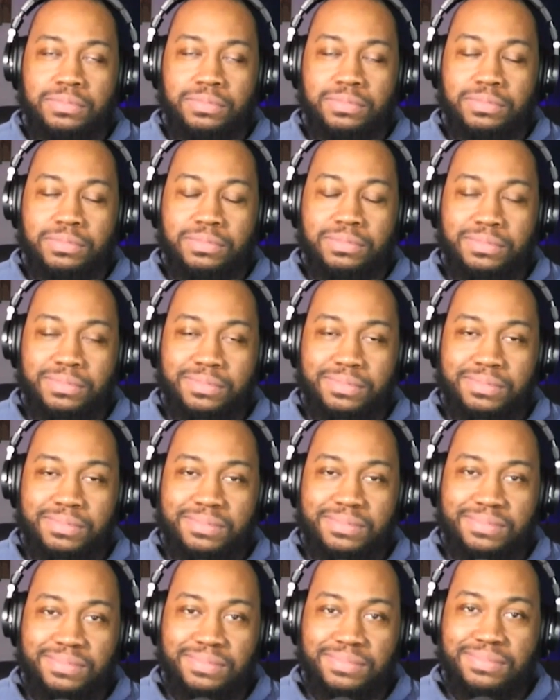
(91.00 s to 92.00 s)

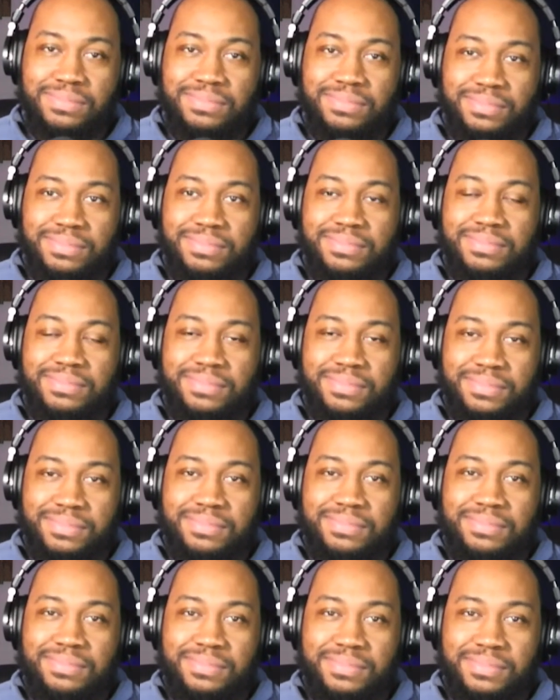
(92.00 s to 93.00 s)

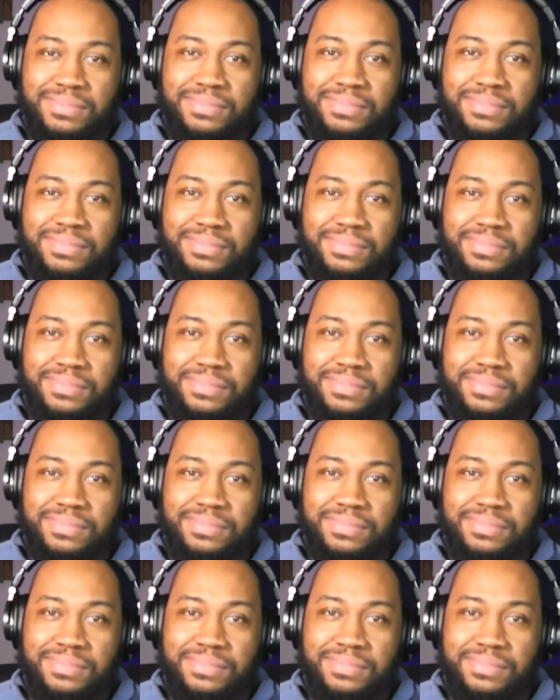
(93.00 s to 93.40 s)
(silent)